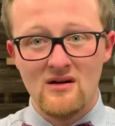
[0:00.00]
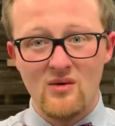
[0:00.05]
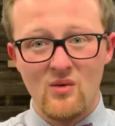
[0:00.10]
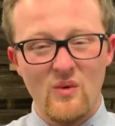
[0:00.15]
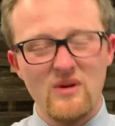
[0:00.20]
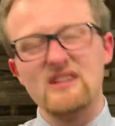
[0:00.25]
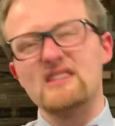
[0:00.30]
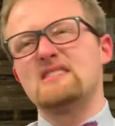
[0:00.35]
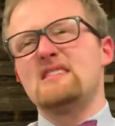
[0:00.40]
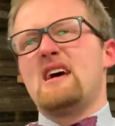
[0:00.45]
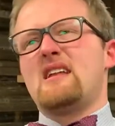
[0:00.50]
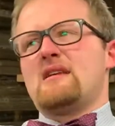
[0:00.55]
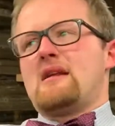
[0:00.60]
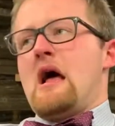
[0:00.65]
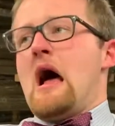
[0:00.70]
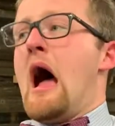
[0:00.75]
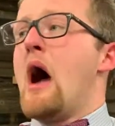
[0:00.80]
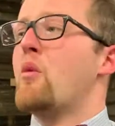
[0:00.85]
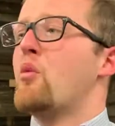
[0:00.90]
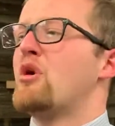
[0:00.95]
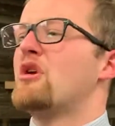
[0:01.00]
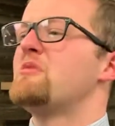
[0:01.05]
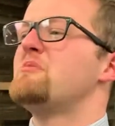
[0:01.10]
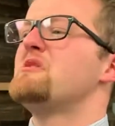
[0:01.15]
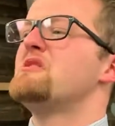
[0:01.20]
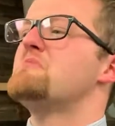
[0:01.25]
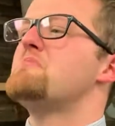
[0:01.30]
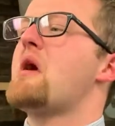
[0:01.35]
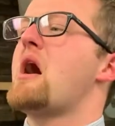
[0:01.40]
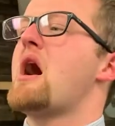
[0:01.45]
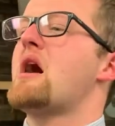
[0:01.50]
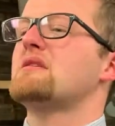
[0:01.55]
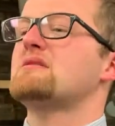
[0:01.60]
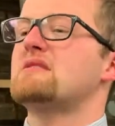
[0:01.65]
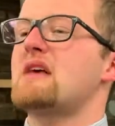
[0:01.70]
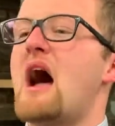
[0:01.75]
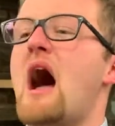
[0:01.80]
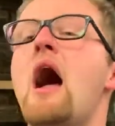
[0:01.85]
we decided I want to be the boss.